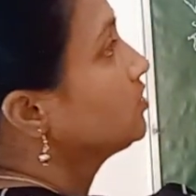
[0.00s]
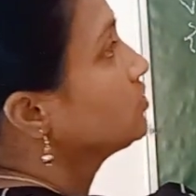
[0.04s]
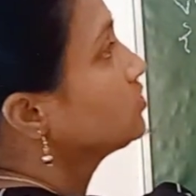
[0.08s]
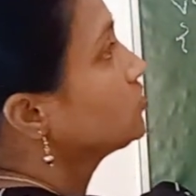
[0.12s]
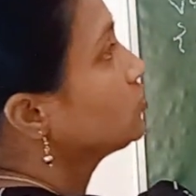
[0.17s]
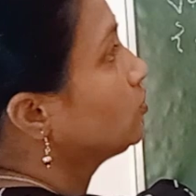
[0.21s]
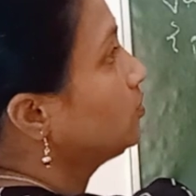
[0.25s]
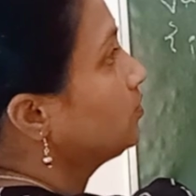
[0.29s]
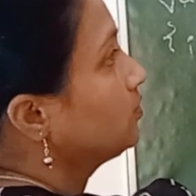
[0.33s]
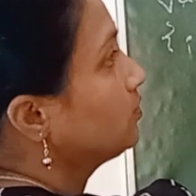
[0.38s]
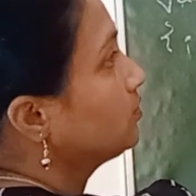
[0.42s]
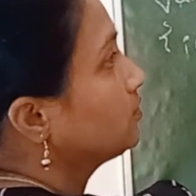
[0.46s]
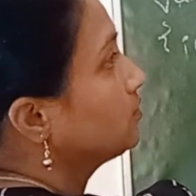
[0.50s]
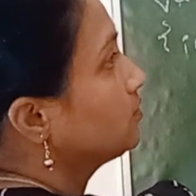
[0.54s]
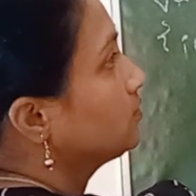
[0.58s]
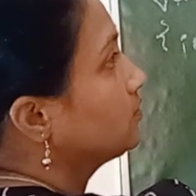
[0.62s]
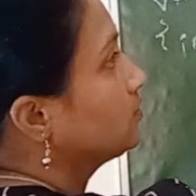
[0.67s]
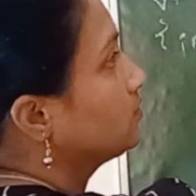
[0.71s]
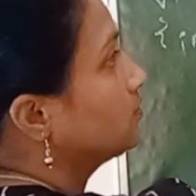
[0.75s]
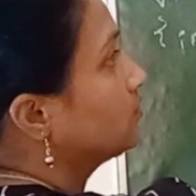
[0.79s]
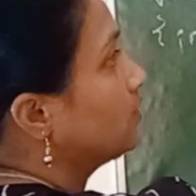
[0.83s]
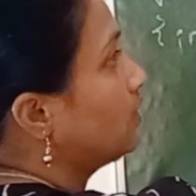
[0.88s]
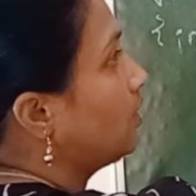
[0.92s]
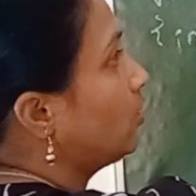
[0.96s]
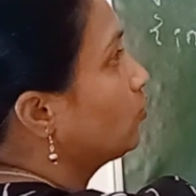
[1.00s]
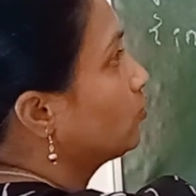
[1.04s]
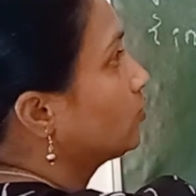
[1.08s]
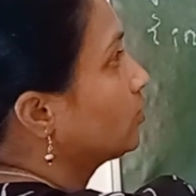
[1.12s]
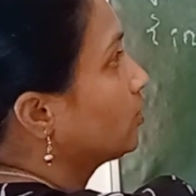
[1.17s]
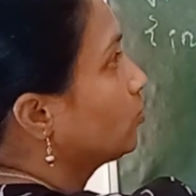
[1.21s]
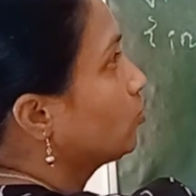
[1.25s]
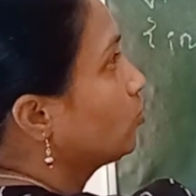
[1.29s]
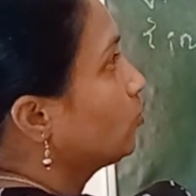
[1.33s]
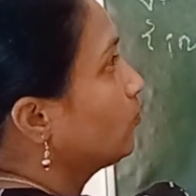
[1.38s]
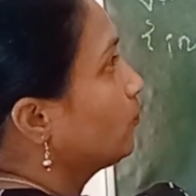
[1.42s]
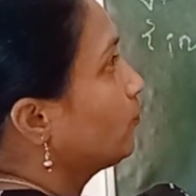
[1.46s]
So
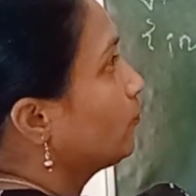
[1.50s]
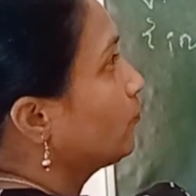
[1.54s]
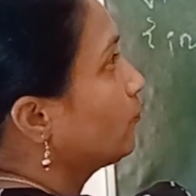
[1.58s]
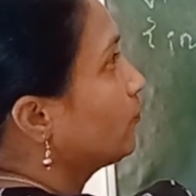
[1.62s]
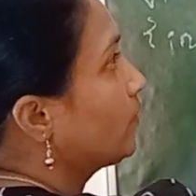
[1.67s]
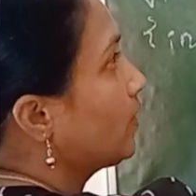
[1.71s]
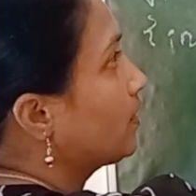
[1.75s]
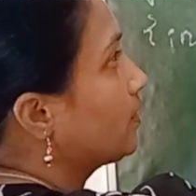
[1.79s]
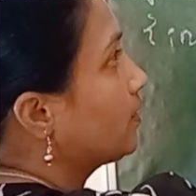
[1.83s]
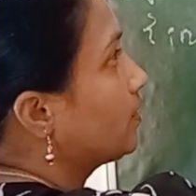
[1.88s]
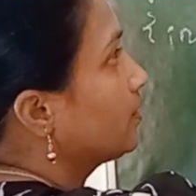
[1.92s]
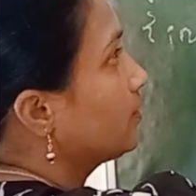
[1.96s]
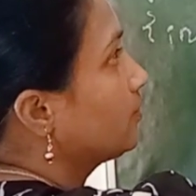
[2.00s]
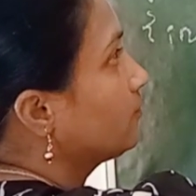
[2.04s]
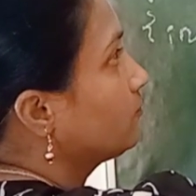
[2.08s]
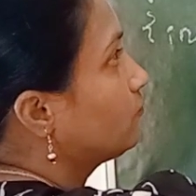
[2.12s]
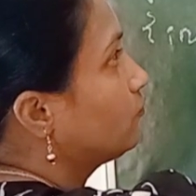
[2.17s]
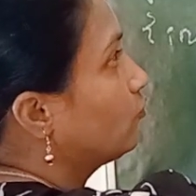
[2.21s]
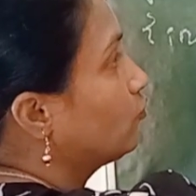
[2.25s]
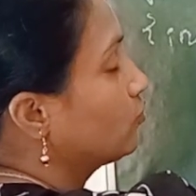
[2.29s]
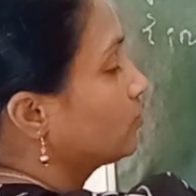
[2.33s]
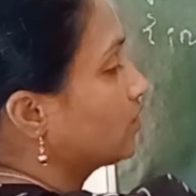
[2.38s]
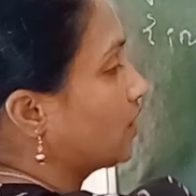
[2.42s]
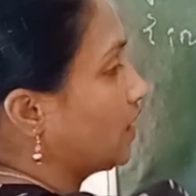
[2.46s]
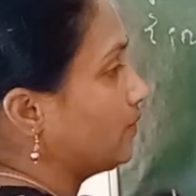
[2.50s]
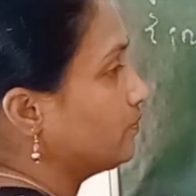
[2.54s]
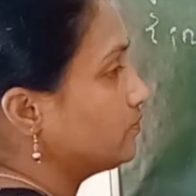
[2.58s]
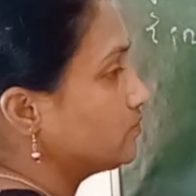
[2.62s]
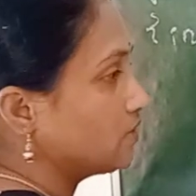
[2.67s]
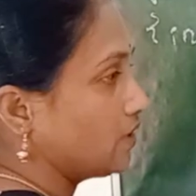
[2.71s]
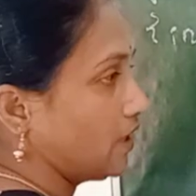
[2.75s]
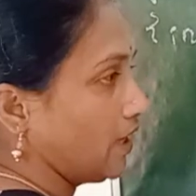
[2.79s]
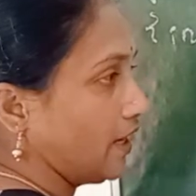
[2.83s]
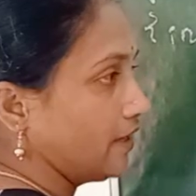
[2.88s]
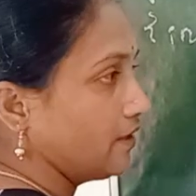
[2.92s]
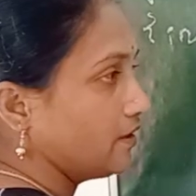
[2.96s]
outer loop we are running 4 times
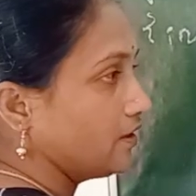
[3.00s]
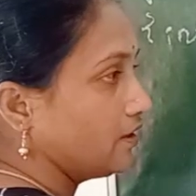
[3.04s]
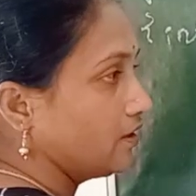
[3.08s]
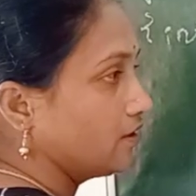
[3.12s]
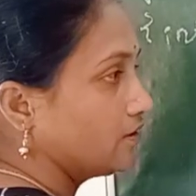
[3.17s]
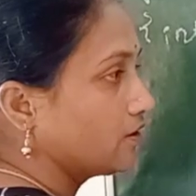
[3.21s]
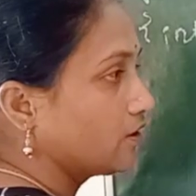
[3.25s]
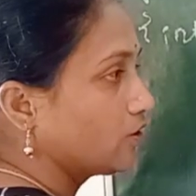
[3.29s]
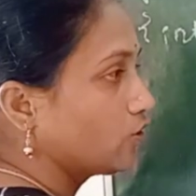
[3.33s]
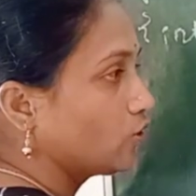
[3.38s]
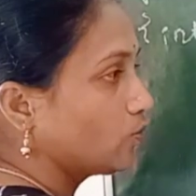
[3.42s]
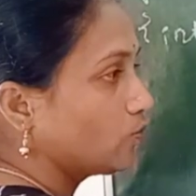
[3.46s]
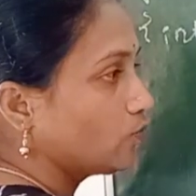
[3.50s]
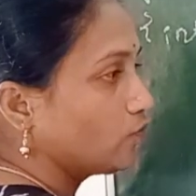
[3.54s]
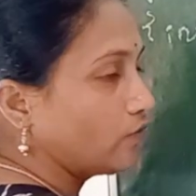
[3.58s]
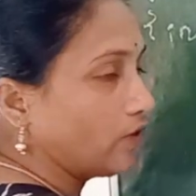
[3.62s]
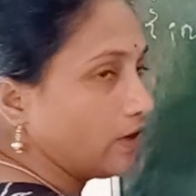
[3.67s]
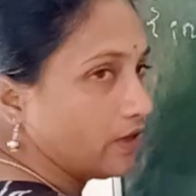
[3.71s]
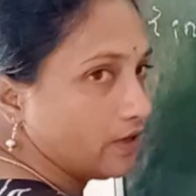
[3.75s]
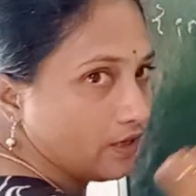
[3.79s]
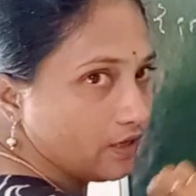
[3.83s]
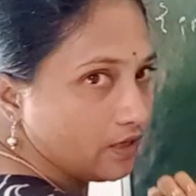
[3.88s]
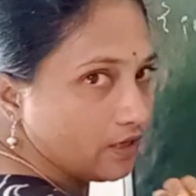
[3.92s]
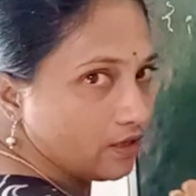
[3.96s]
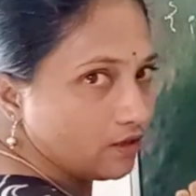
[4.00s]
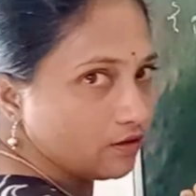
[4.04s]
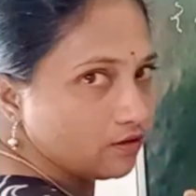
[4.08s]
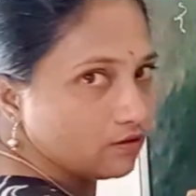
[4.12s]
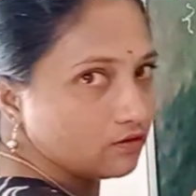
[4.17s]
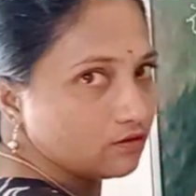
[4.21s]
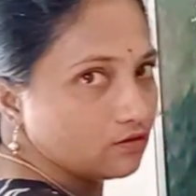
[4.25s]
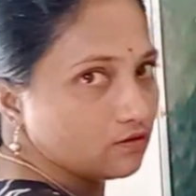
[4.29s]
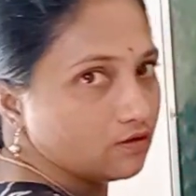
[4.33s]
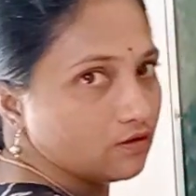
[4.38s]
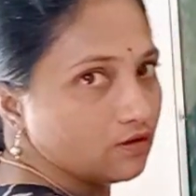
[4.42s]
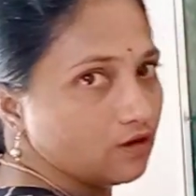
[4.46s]
and inner loop we are running
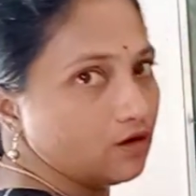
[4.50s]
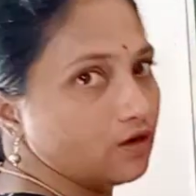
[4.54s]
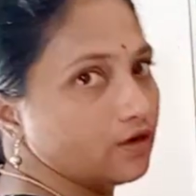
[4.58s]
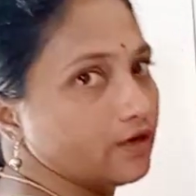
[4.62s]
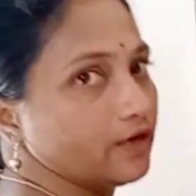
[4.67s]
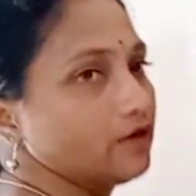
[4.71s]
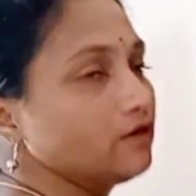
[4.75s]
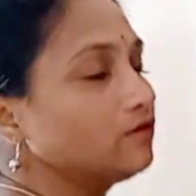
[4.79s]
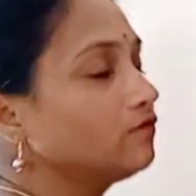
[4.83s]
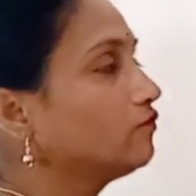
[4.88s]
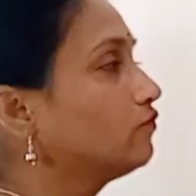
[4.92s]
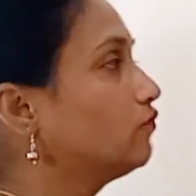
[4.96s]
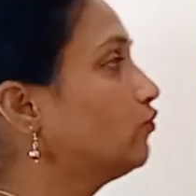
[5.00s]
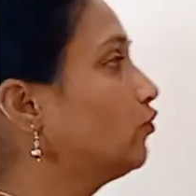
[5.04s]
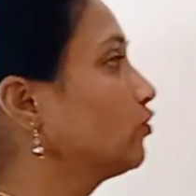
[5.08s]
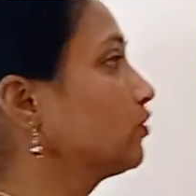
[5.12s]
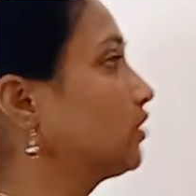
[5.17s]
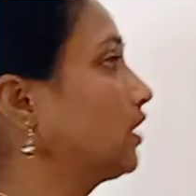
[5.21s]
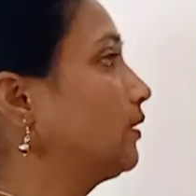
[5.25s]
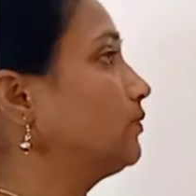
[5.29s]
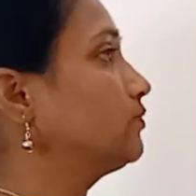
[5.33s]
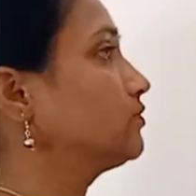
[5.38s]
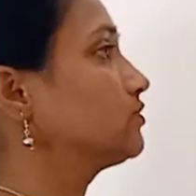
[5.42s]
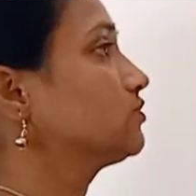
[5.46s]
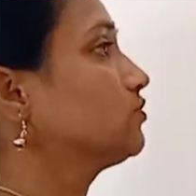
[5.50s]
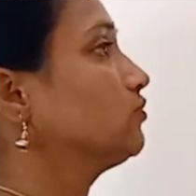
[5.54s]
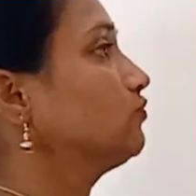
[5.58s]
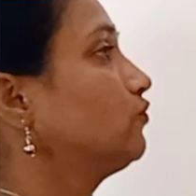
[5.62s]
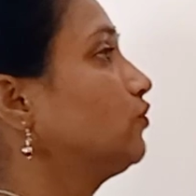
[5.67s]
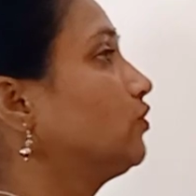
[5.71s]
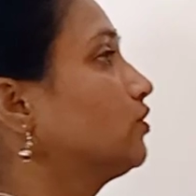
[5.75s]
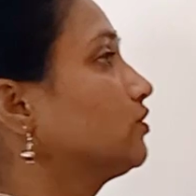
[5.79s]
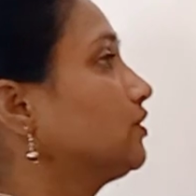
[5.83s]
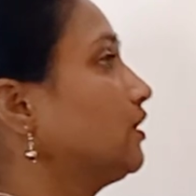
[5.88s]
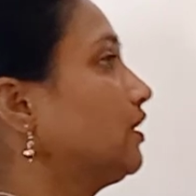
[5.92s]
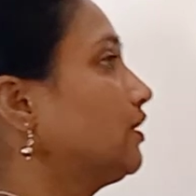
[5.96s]
again 4 times. So
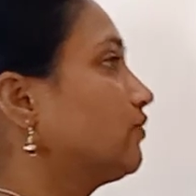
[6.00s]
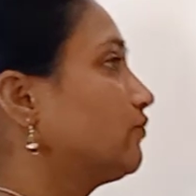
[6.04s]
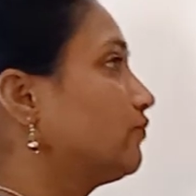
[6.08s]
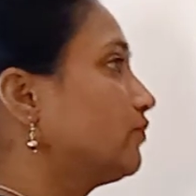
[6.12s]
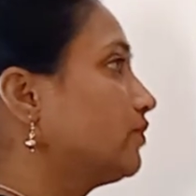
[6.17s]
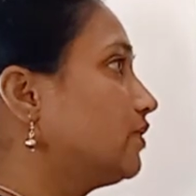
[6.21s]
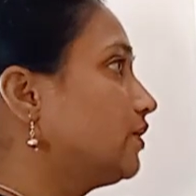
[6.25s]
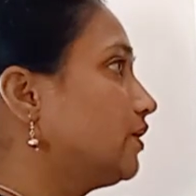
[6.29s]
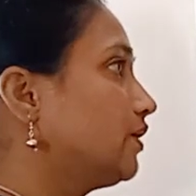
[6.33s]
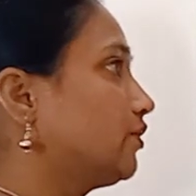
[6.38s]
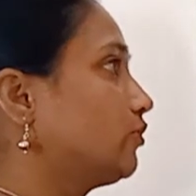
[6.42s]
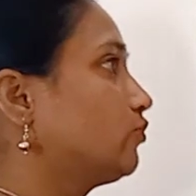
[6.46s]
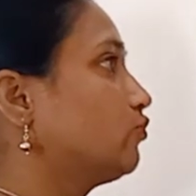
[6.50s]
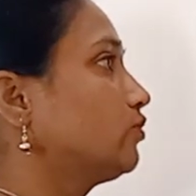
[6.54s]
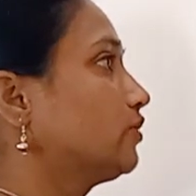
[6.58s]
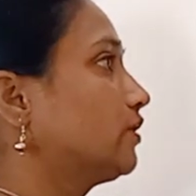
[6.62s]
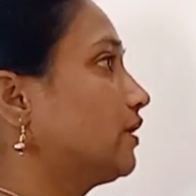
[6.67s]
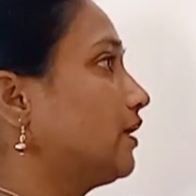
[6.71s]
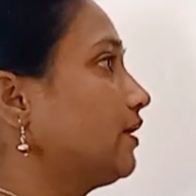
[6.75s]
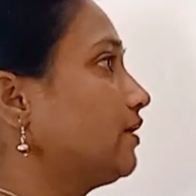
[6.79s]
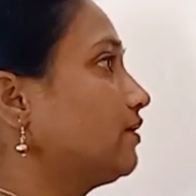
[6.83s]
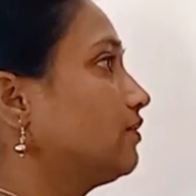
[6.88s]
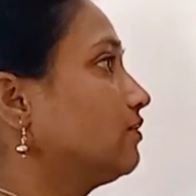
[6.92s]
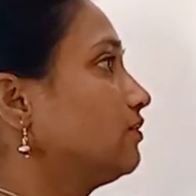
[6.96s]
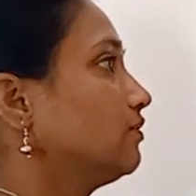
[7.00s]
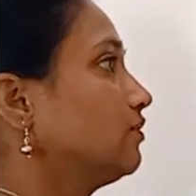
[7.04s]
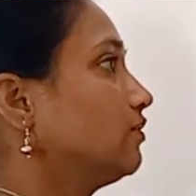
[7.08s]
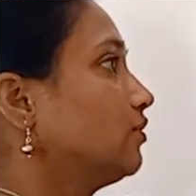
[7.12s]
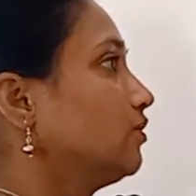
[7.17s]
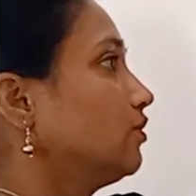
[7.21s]
for that we need to take